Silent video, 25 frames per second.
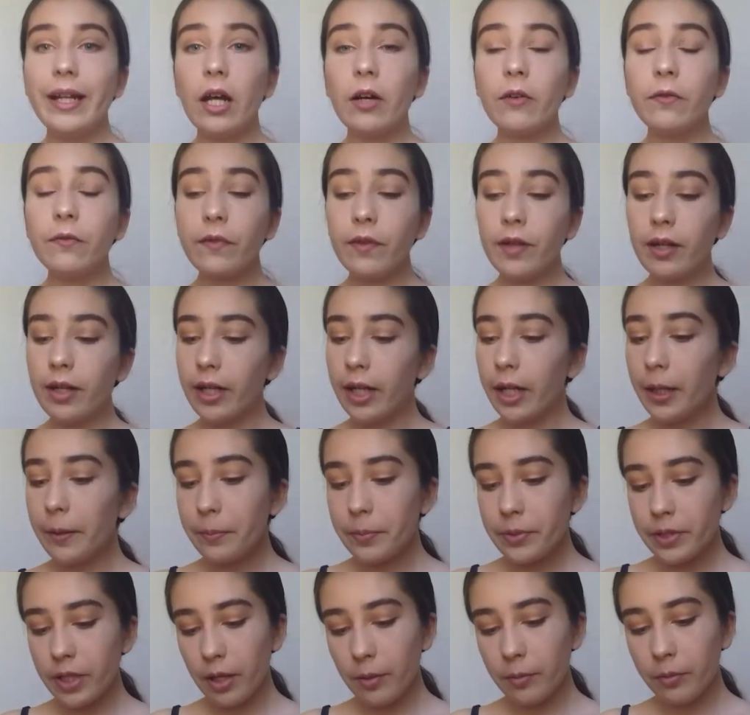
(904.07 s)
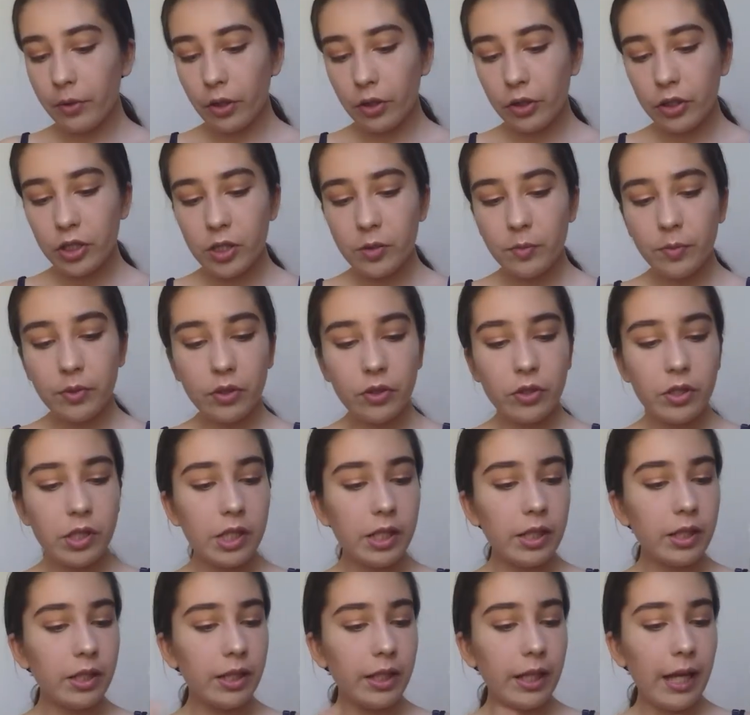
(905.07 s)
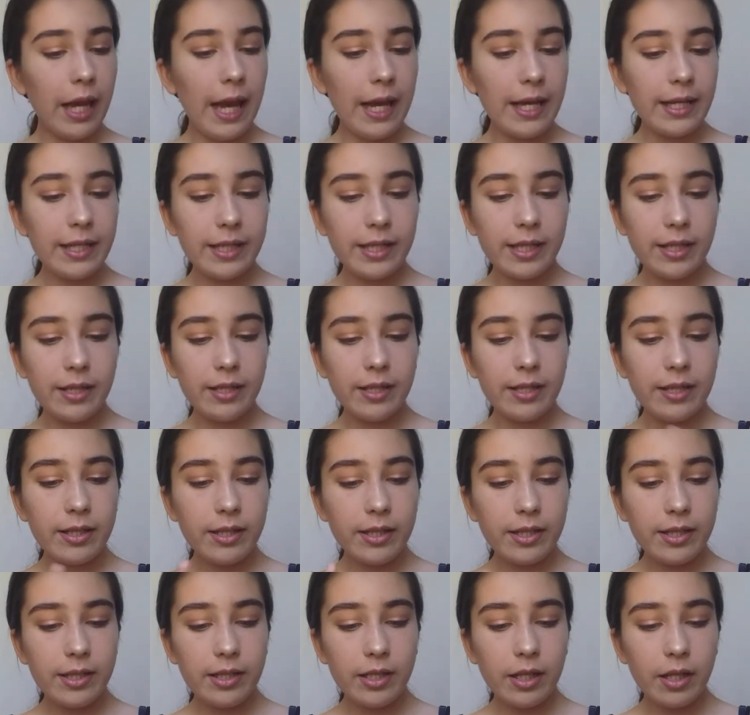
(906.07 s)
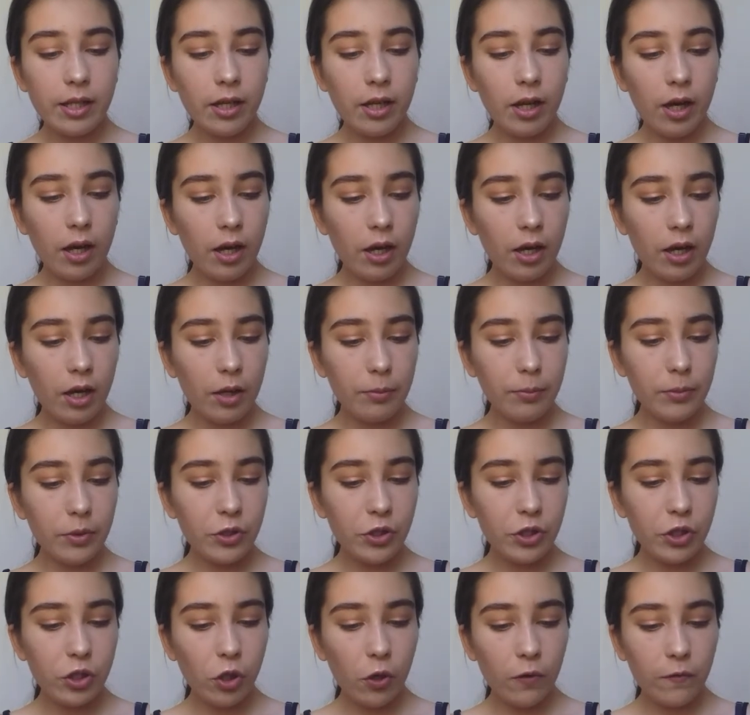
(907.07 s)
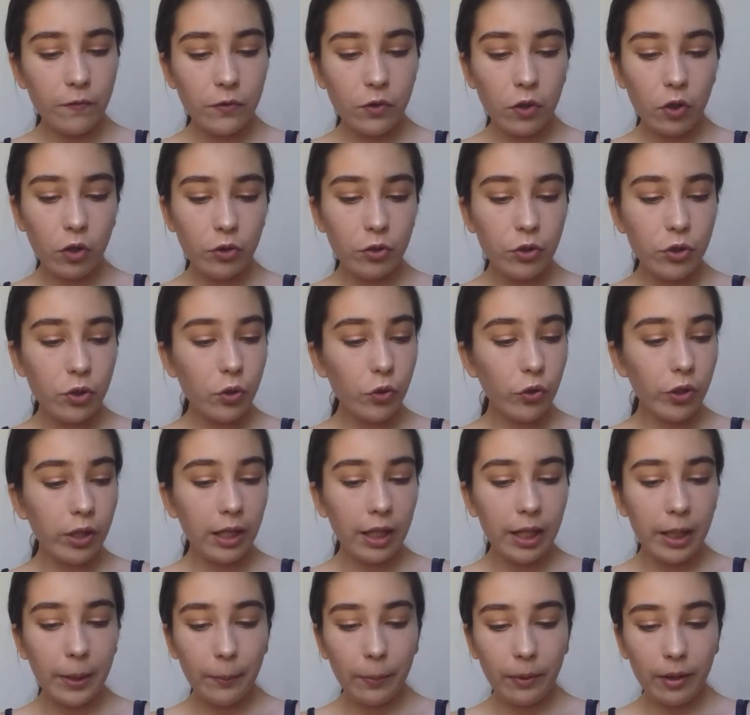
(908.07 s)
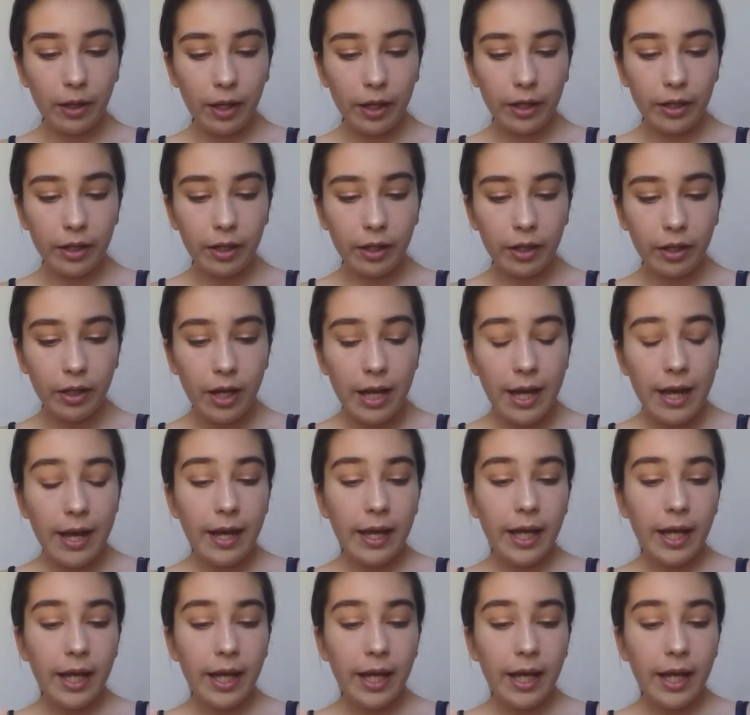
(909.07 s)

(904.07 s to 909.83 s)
Now for lips, I'm going to be using the Essence Soft Contouring Lip Liner